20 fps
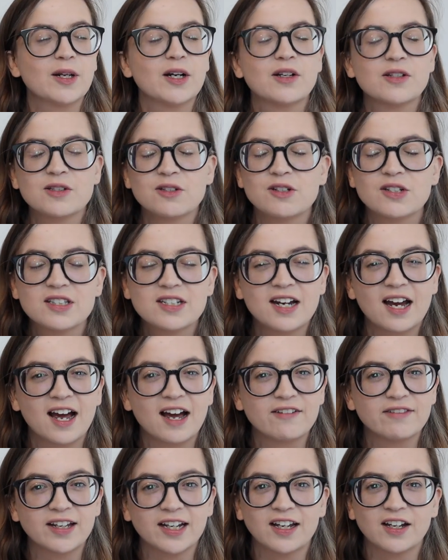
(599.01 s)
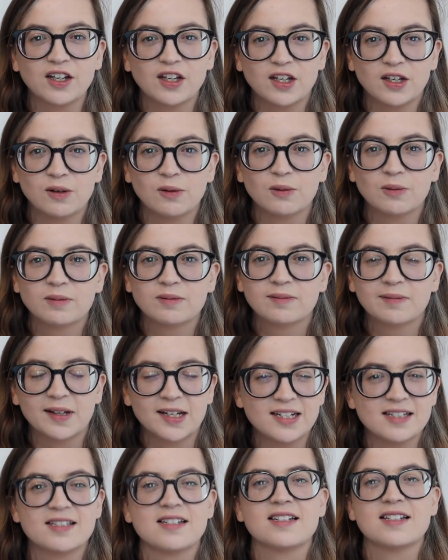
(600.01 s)
and also just to have like a cute
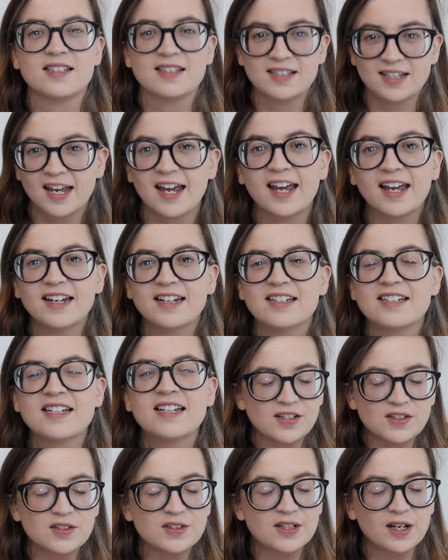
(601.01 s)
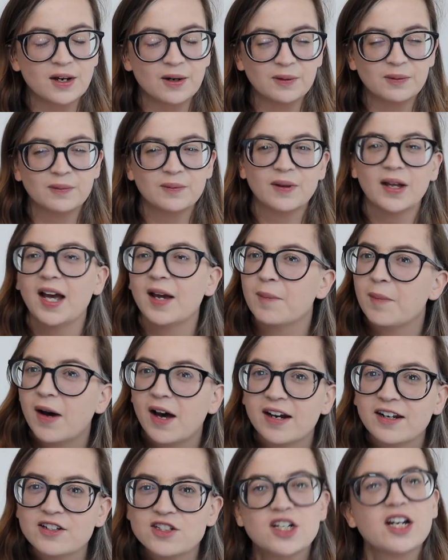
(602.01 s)
place to sit. And so I bought a